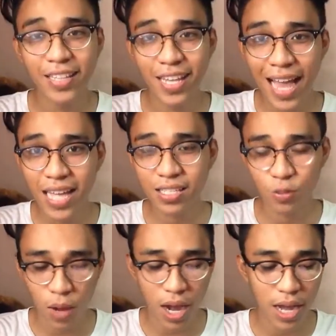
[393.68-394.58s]
the last
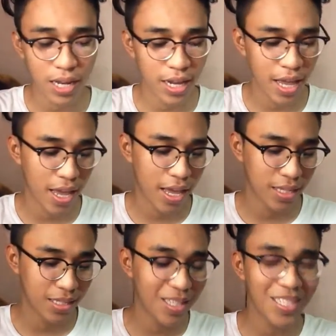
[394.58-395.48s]
one
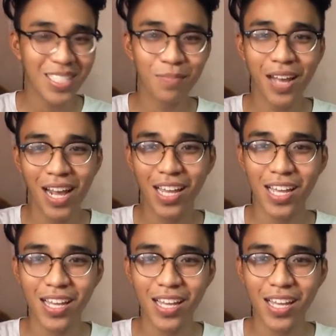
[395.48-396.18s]
is, this is my